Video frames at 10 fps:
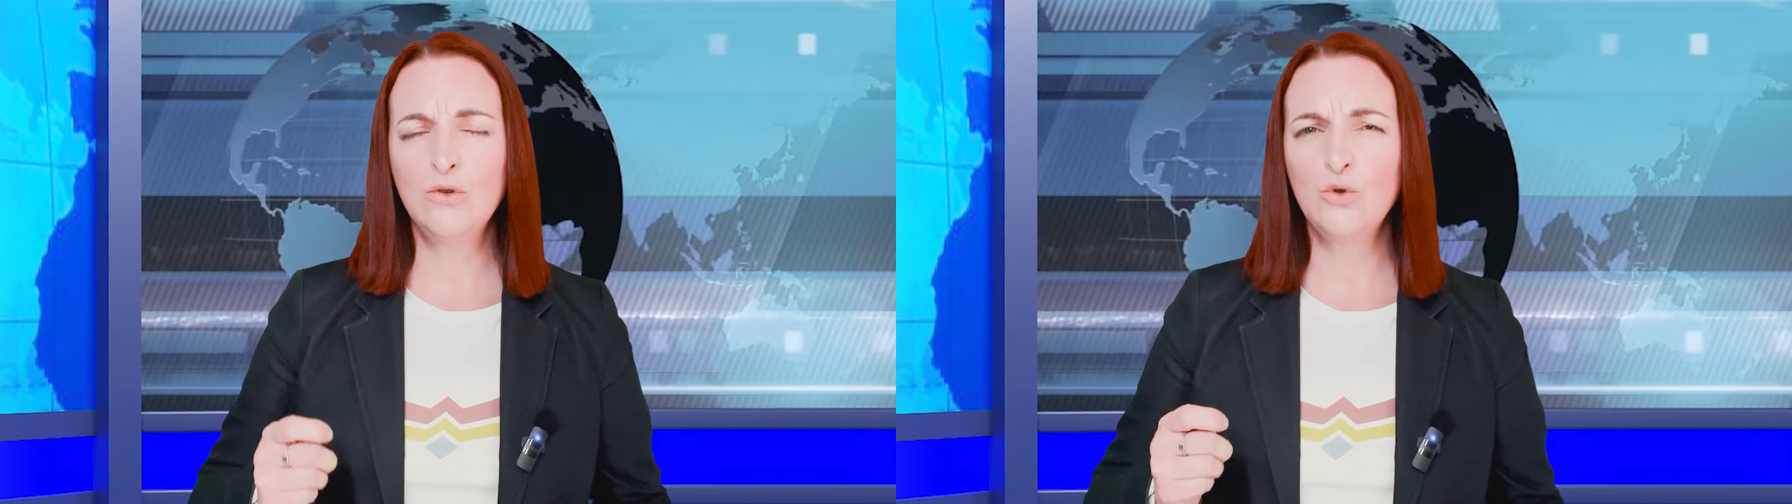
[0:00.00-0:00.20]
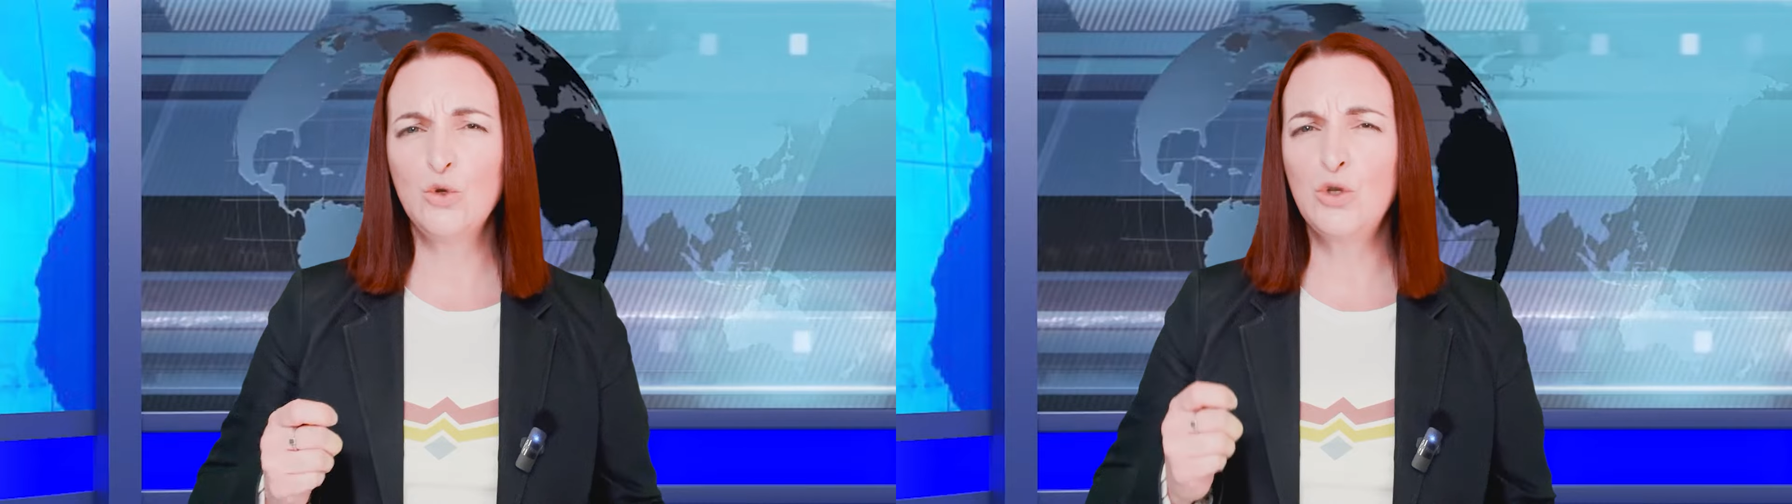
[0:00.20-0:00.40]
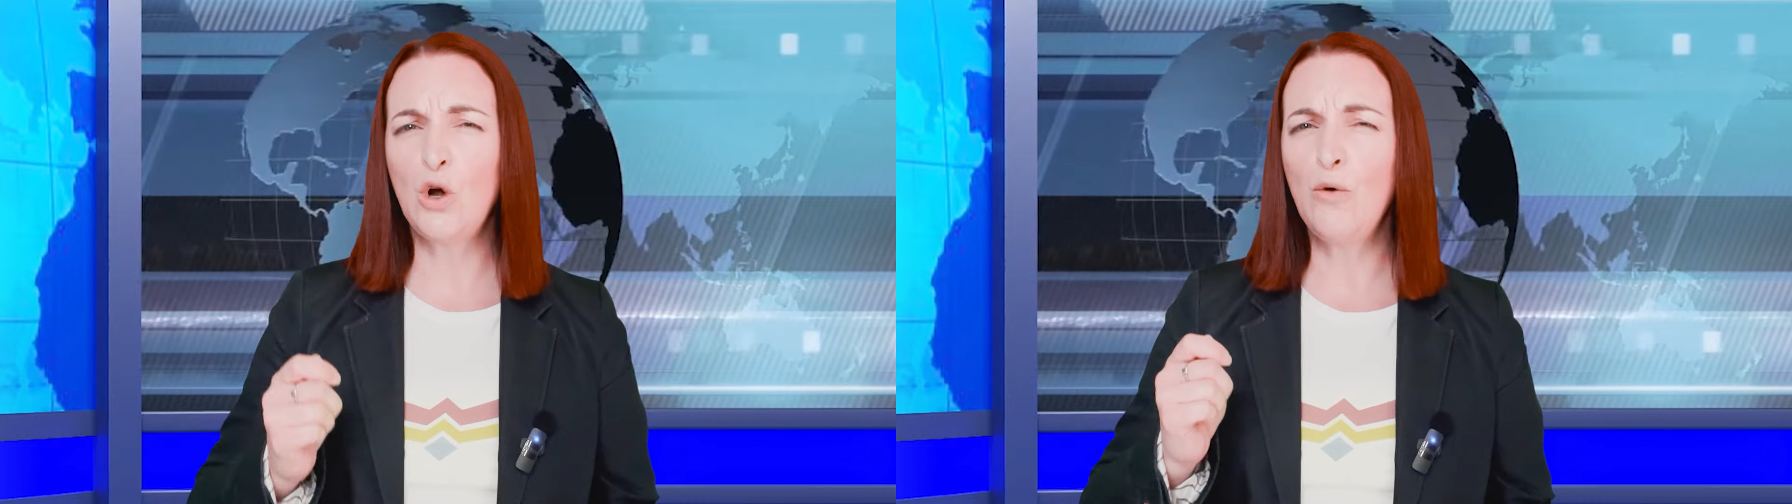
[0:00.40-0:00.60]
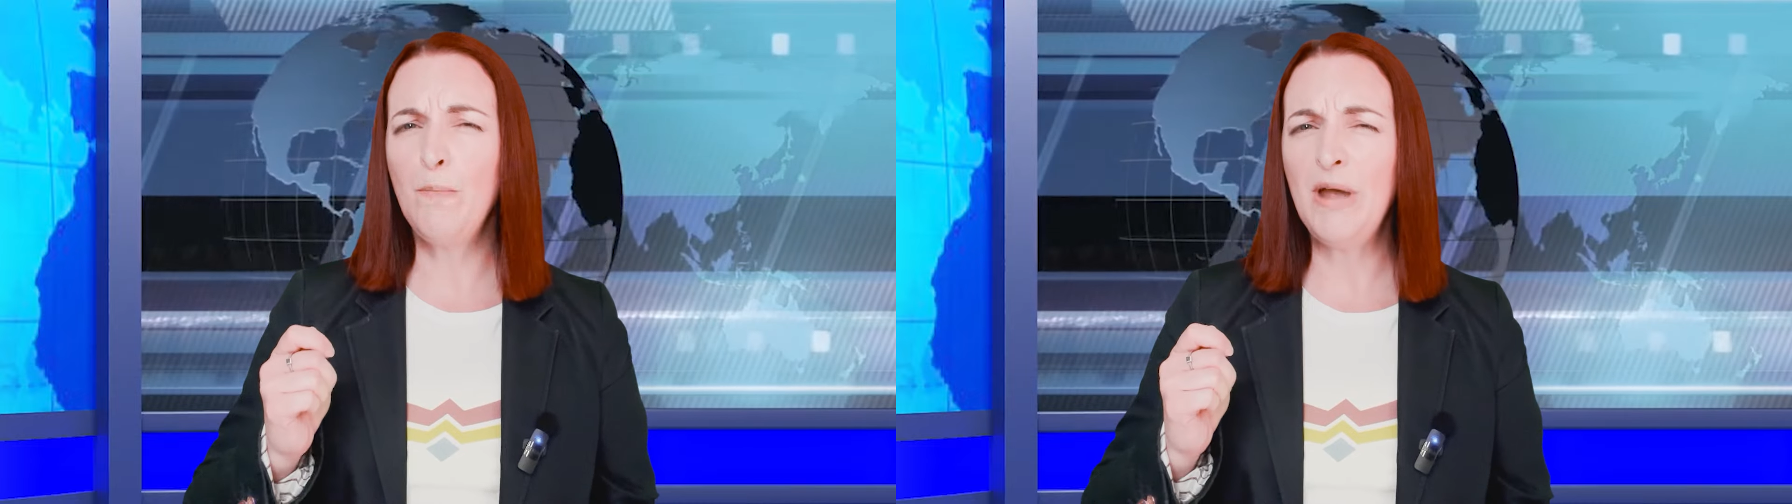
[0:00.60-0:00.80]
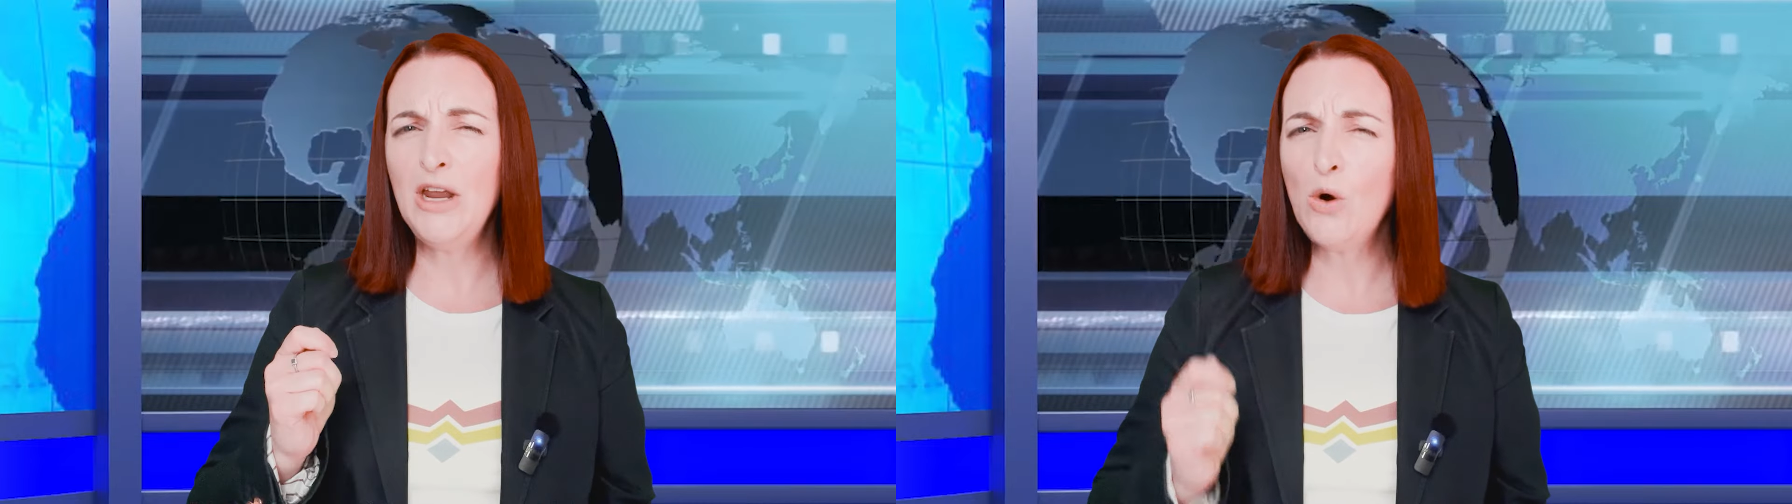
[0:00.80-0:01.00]
So
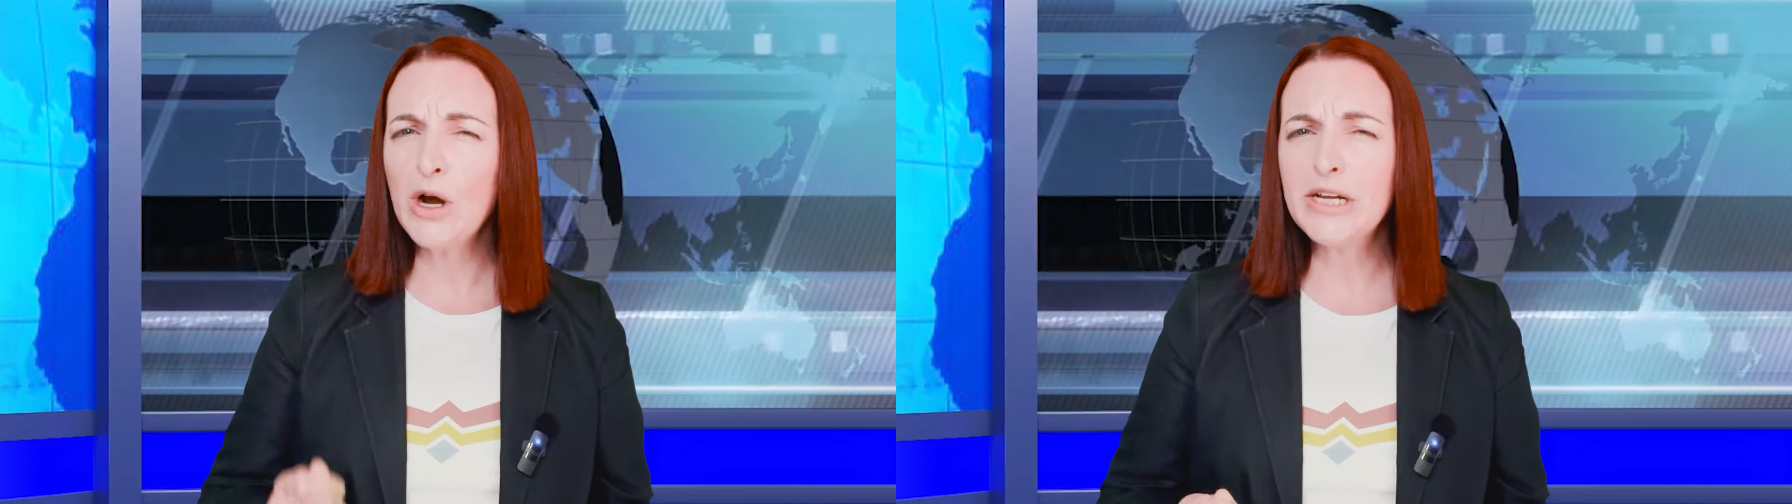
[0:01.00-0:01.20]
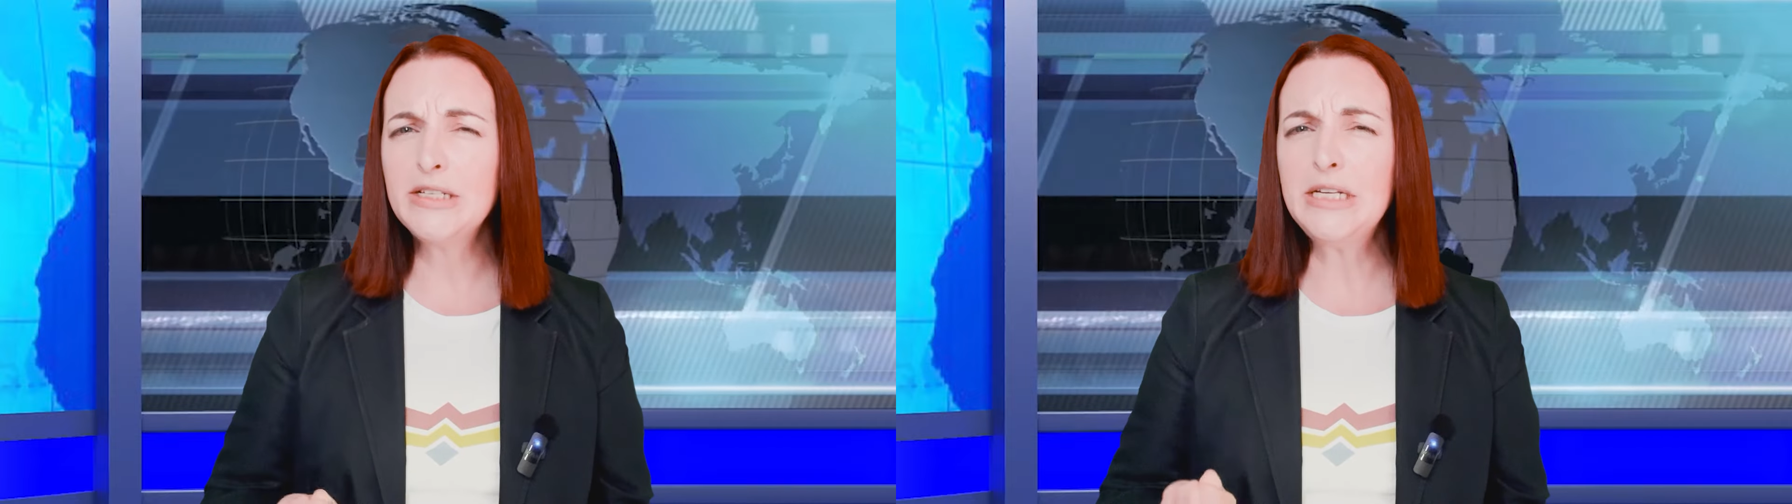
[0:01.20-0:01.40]
Mayorkas